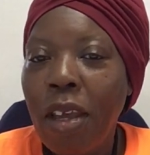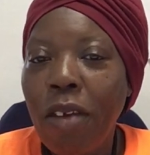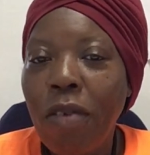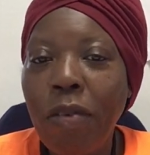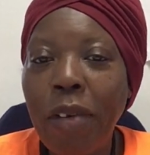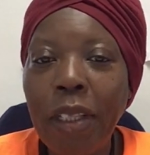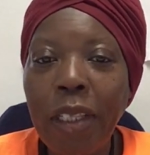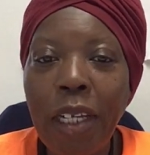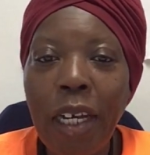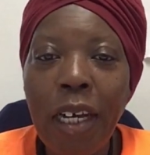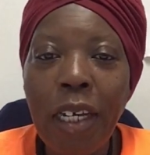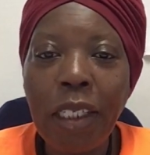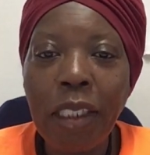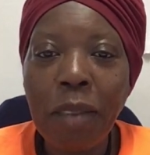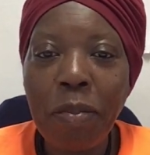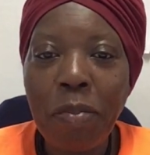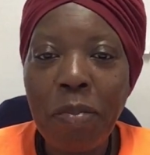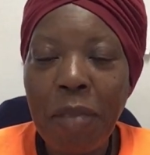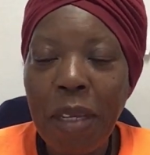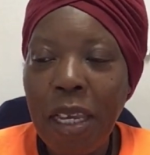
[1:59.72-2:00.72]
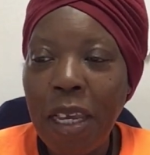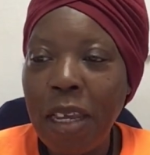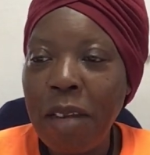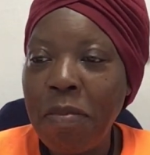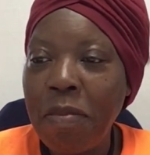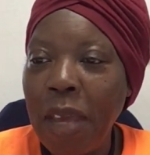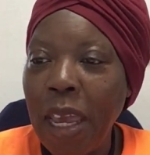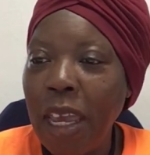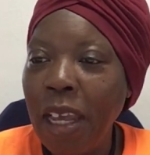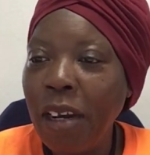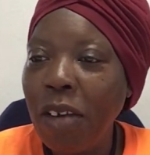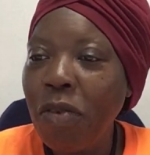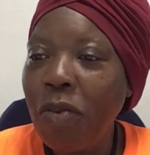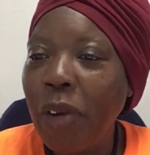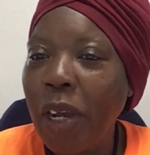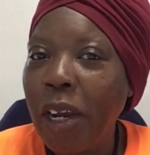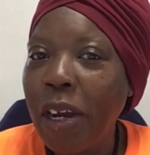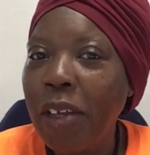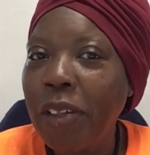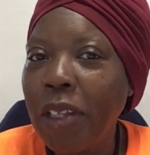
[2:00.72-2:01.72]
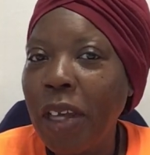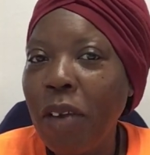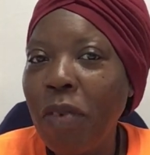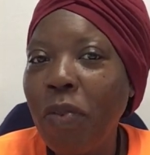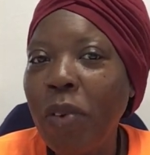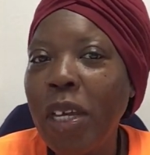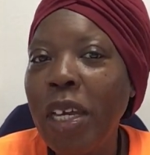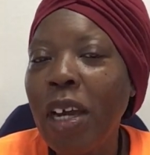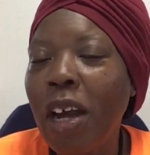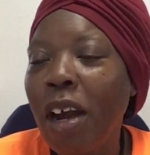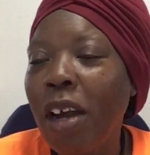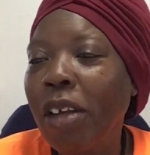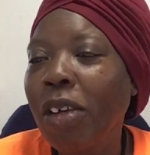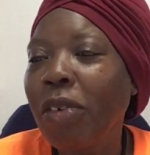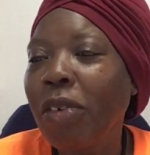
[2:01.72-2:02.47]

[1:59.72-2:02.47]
With us being made aware that we are